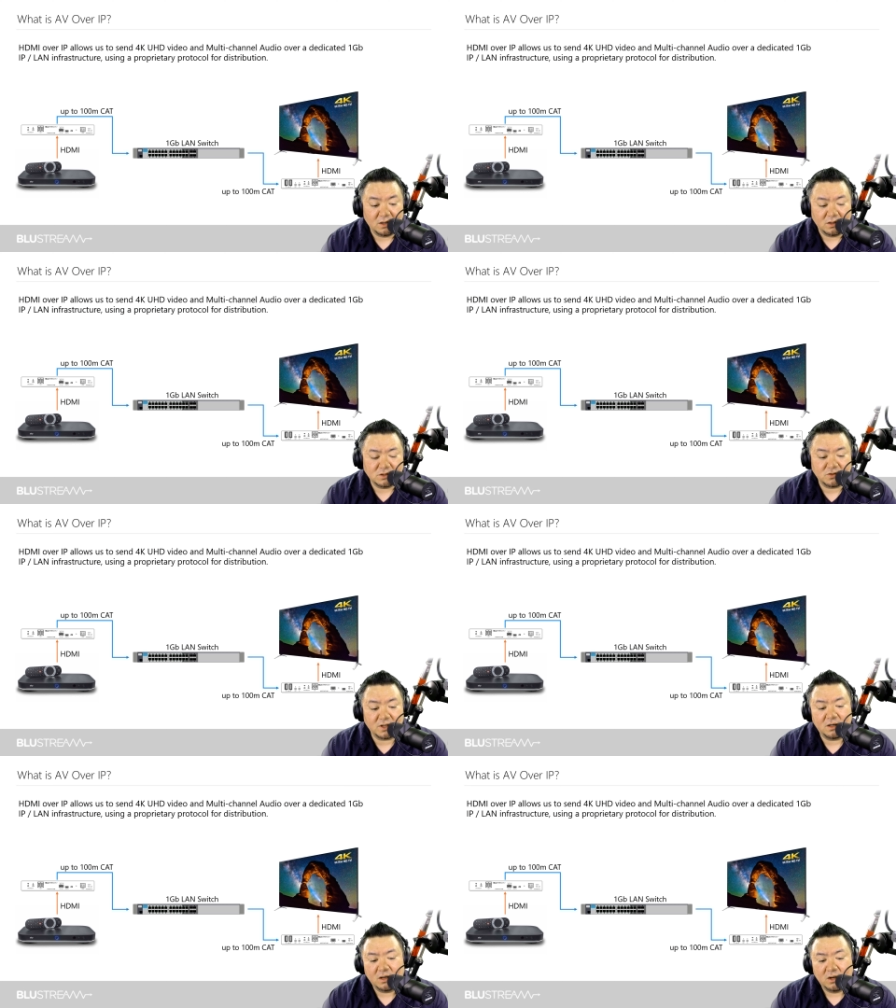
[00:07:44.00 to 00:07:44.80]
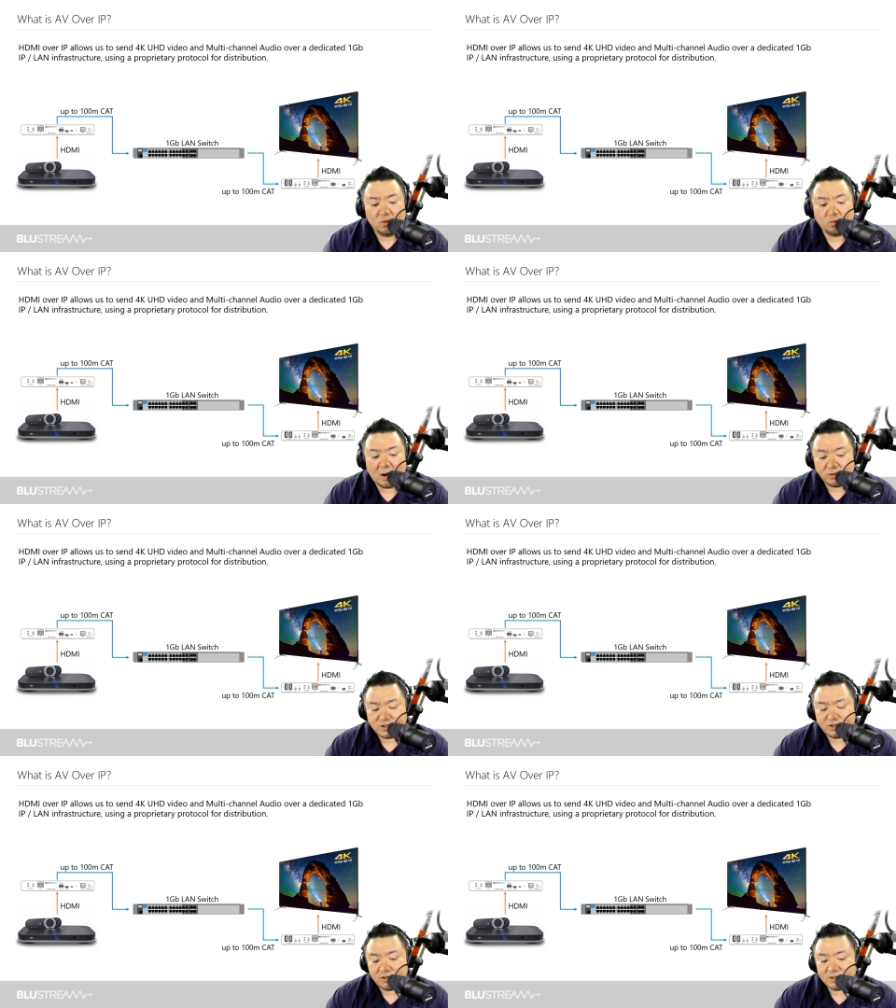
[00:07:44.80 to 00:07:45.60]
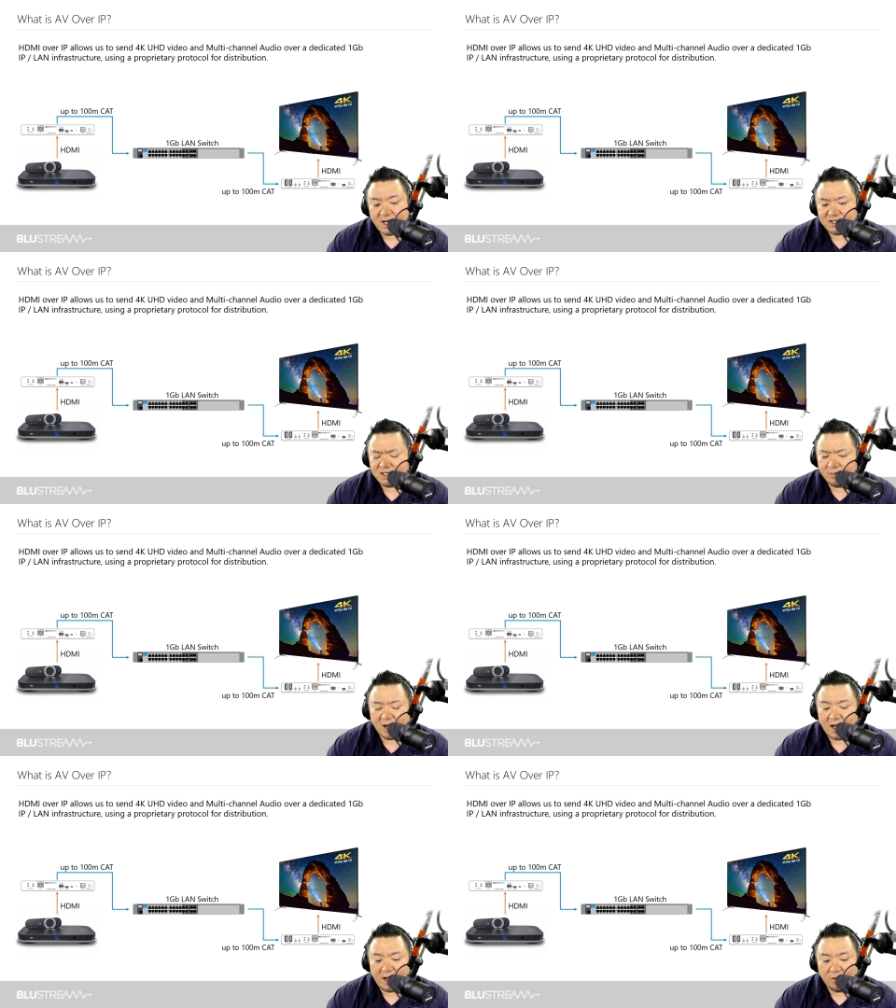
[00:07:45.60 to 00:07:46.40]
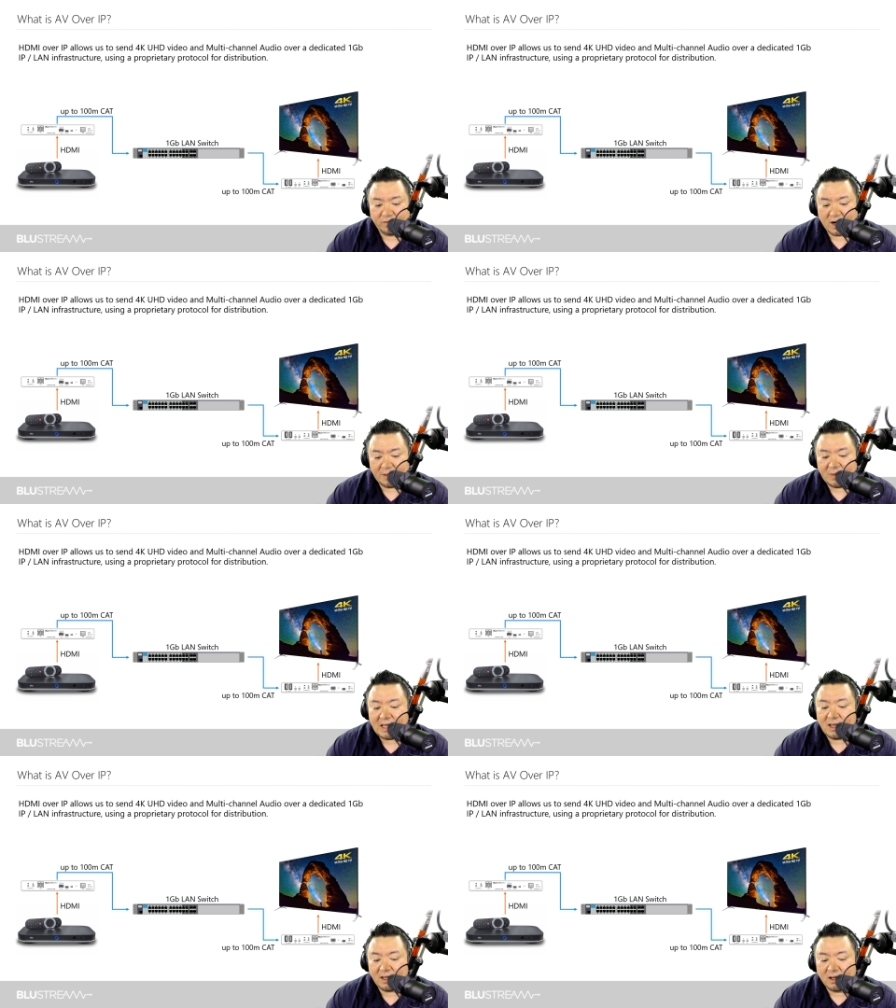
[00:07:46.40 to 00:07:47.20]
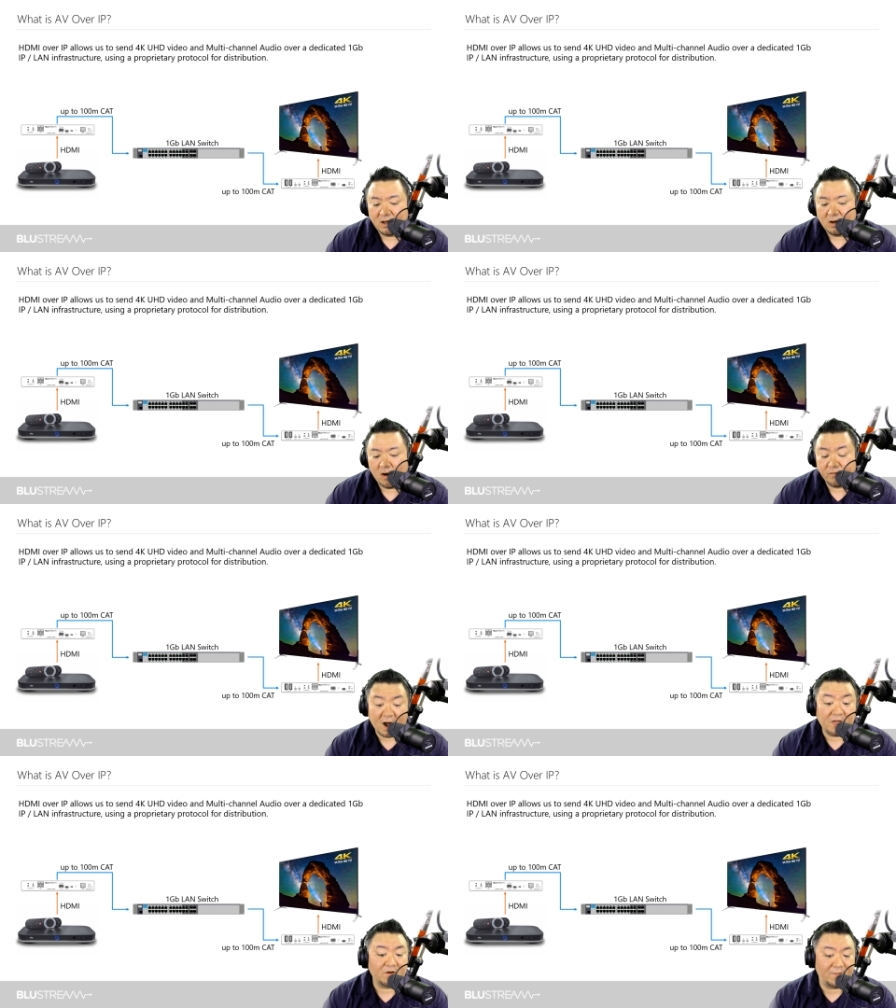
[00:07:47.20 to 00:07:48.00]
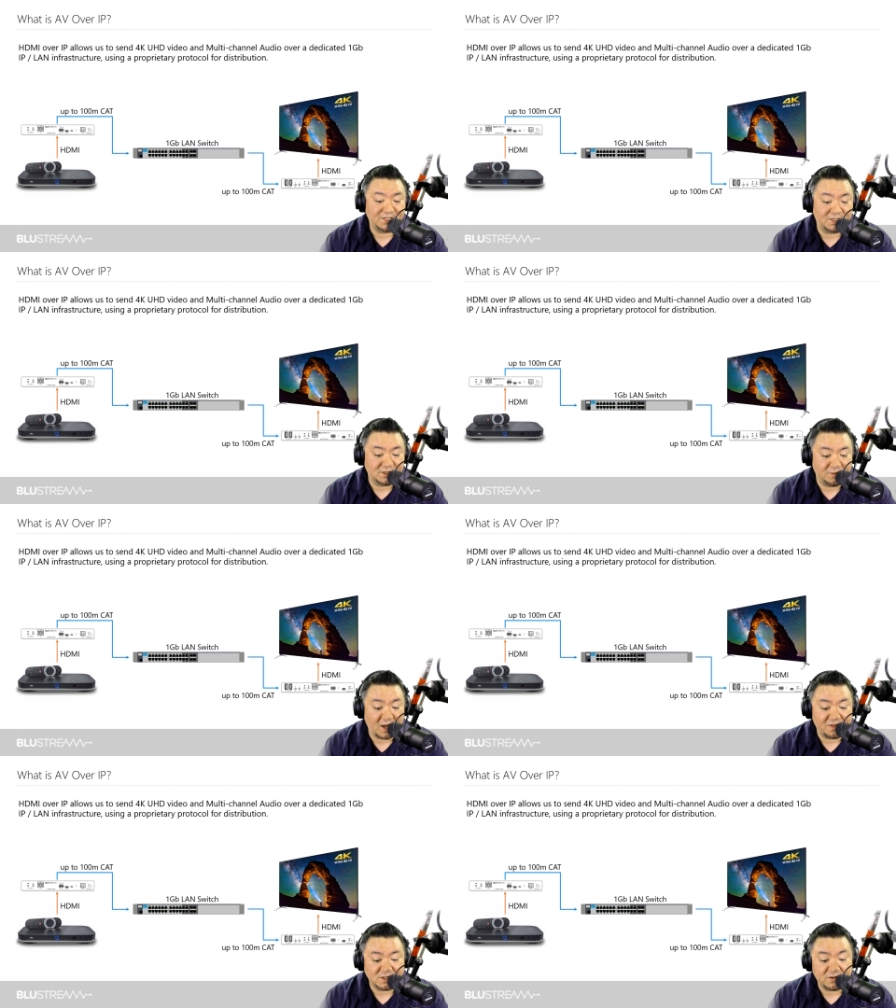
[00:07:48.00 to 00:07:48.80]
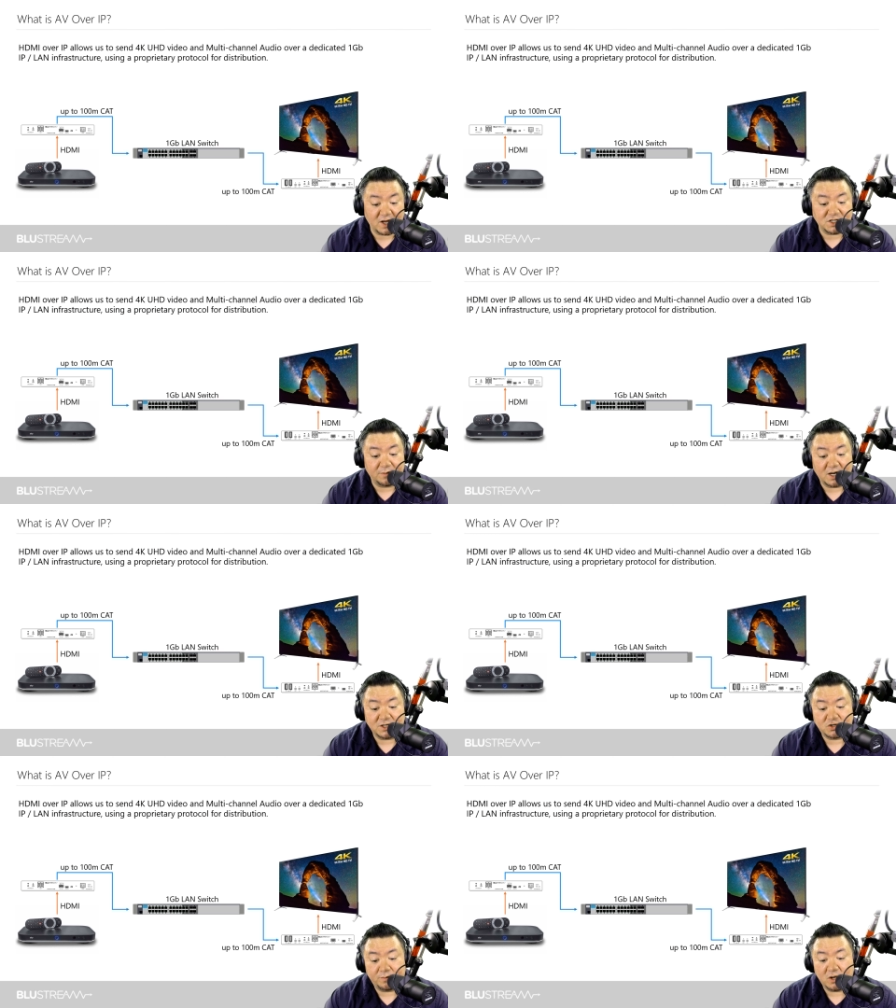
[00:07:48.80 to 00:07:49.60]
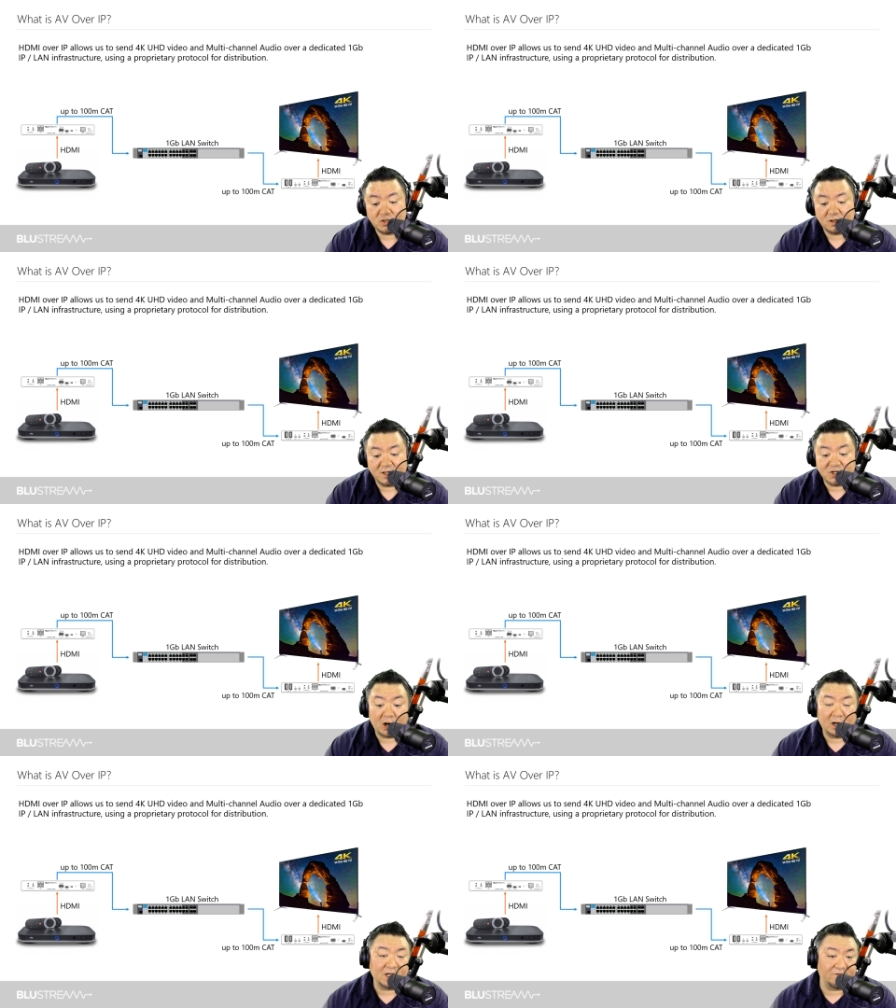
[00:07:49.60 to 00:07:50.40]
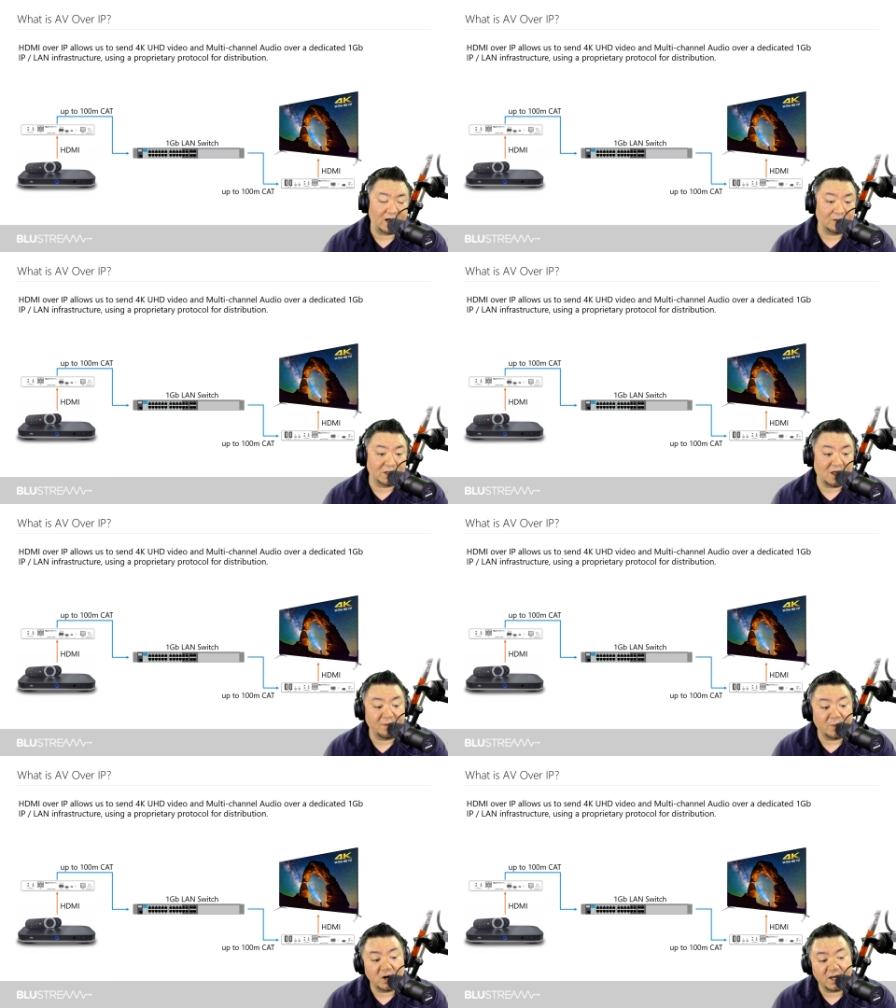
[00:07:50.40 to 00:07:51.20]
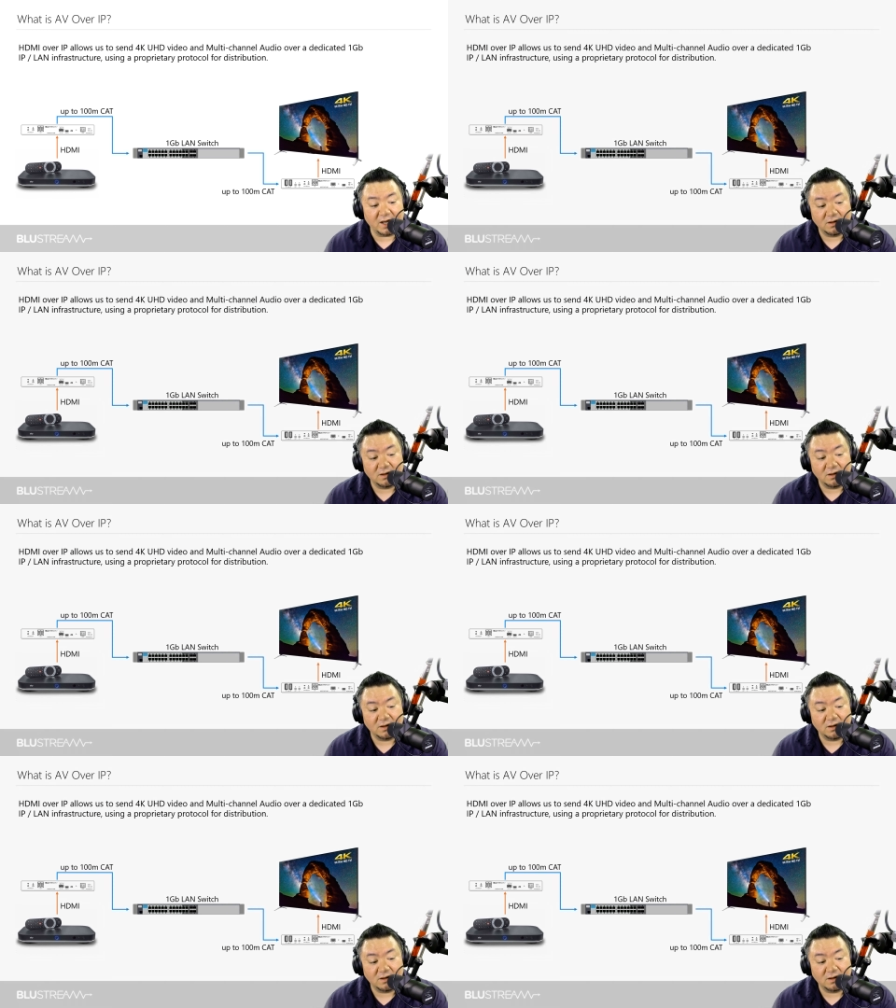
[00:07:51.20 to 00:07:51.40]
So then, why would you choose HDMI over IP over other methods of HDMI distribution that's currently available on the market?